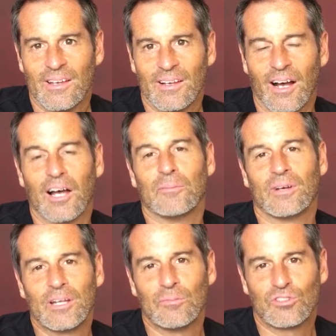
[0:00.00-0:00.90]
Hi,
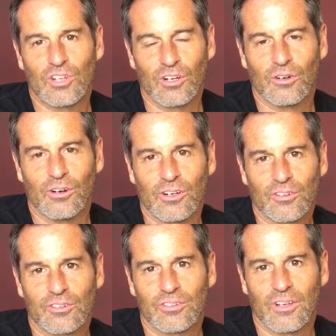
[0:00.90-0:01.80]
my name is John
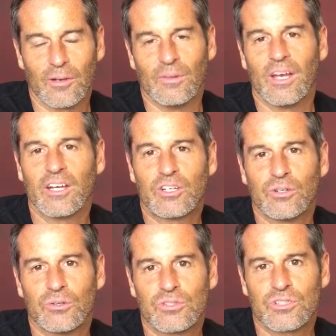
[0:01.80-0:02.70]
Harkes. I'm the head
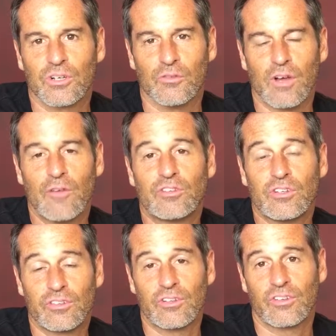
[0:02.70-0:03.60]
coach of
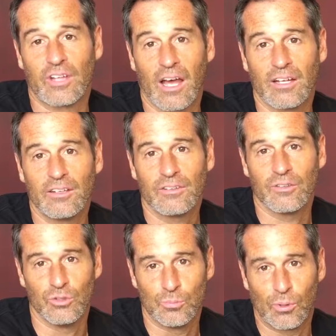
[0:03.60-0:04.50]
FC Cincinnati,
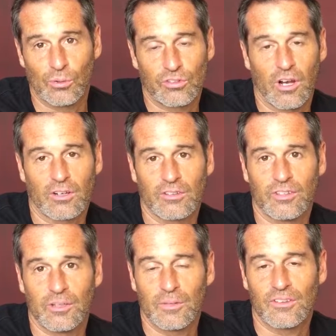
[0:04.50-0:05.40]
the new pro soccer
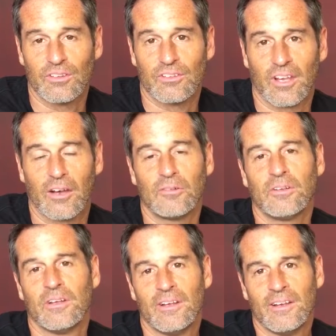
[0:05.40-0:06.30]
team that's in town.
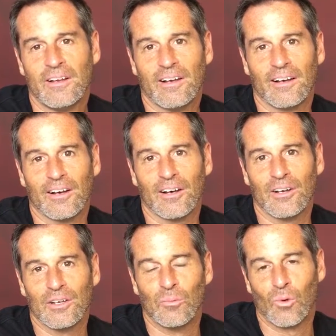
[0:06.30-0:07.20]

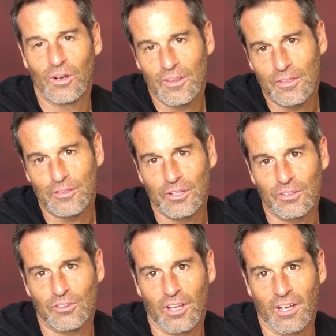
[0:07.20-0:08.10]
Uh, and one of the
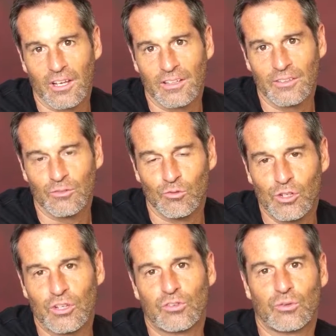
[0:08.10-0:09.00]
things that
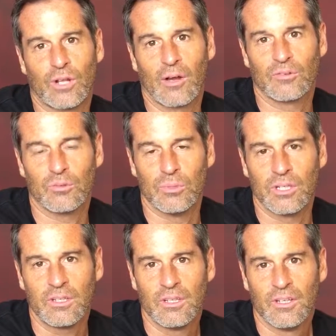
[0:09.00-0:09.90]
really stood out to me